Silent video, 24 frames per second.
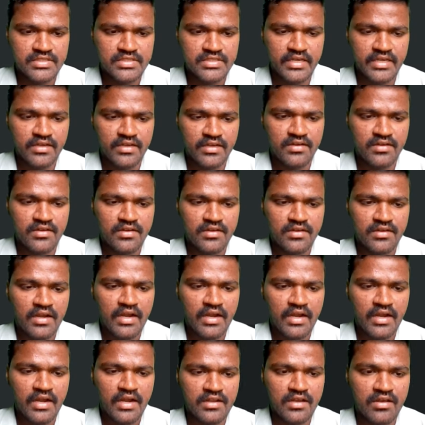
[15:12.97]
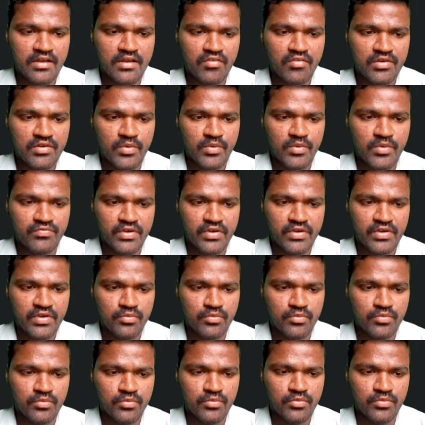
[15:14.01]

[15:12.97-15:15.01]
here and one more for loop